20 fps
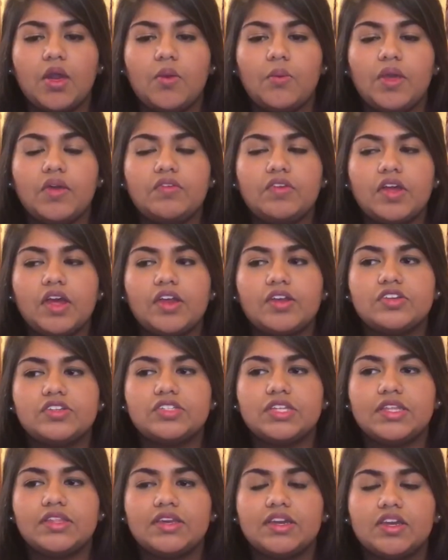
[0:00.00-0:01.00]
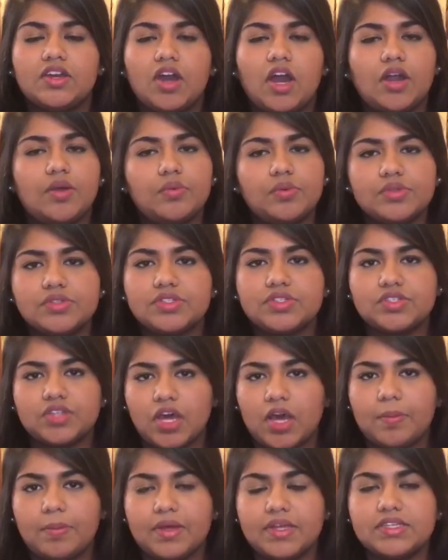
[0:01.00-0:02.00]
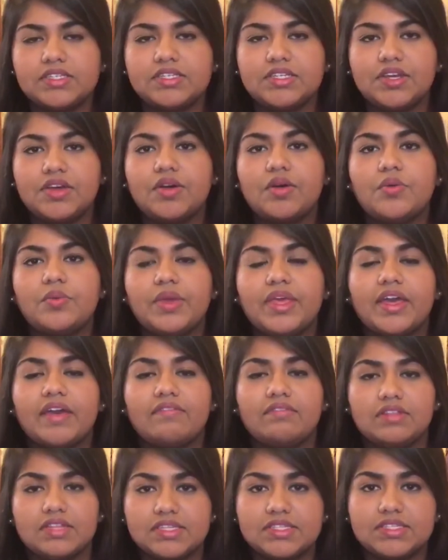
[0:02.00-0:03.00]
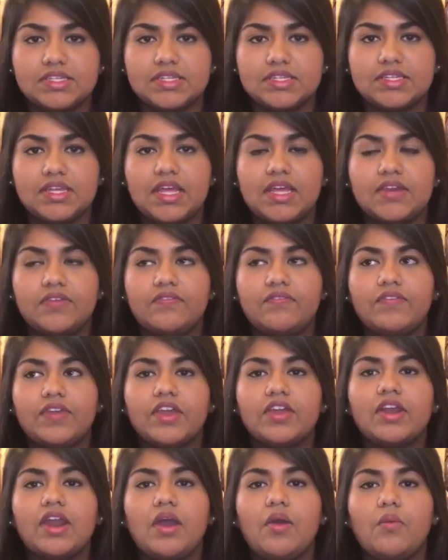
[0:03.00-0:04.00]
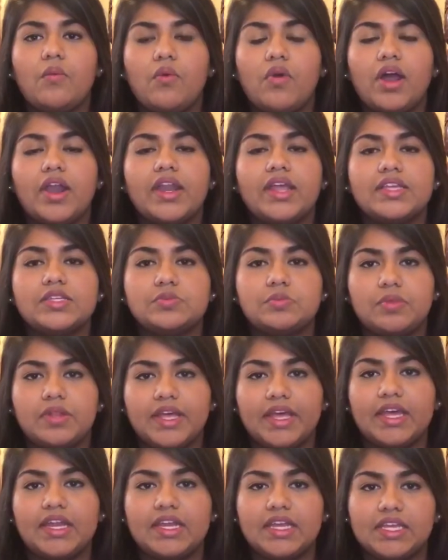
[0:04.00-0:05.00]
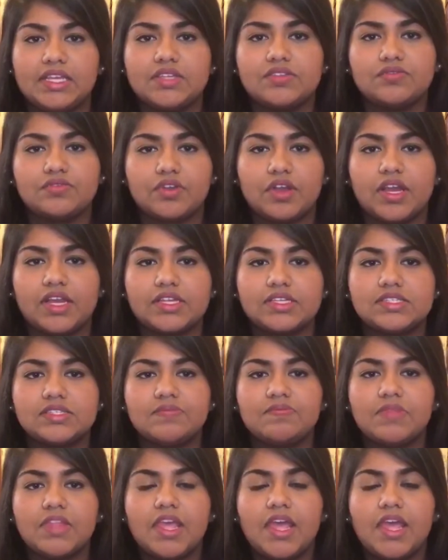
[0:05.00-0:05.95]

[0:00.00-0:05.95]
we have to understand that God won't stop until we have listened and figured out what His plan is for us.